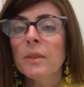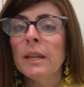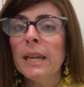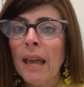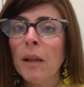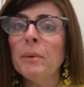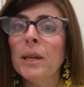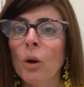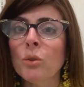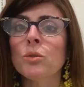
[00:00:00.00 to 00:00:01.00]
can
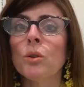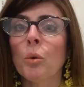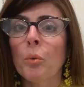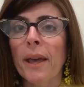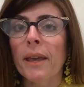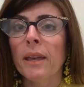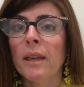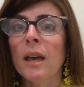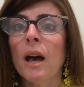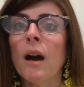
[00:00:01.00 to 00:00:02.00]
be also a way
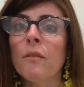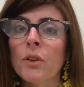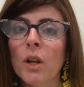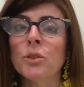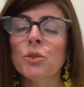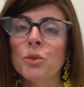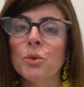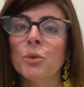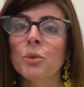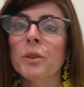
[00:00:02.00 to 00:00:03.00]
of not to
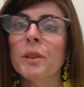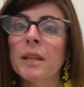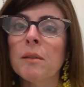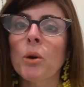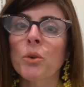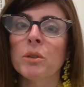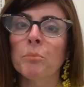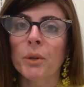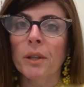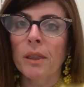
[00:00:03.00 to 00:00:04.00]
do the most
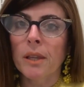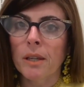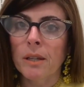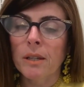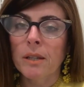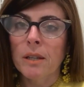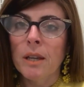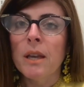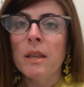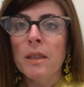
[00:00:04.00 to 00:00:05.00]
important thing.
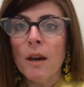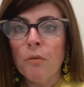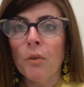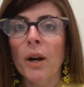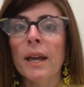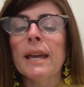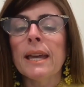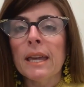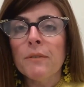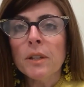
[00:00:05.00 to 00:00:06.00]
Therefore,
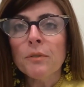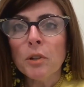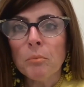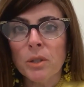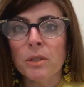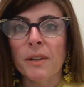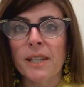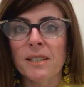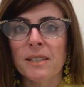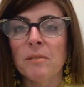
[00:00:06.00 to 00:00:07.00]
even if you're
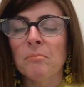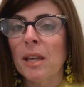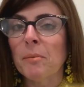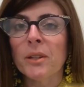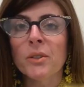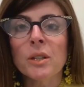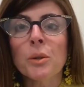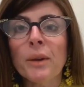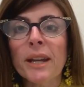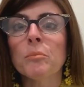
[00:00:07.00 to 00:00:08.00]
motivated, maybe there's a
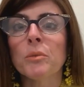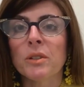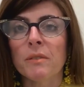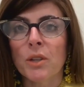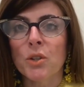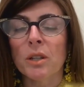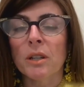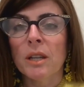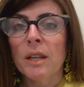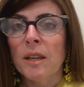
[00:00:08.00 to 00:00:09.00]
greater motivation.
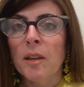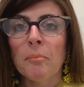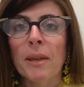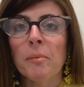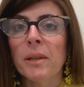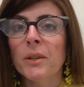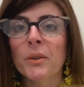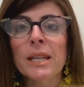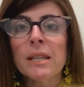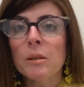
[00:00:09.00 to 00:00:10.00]
Maybe
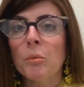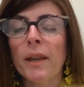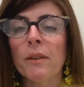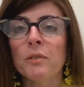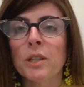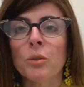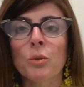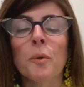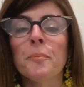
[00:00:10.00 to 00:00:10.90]
there is a way for you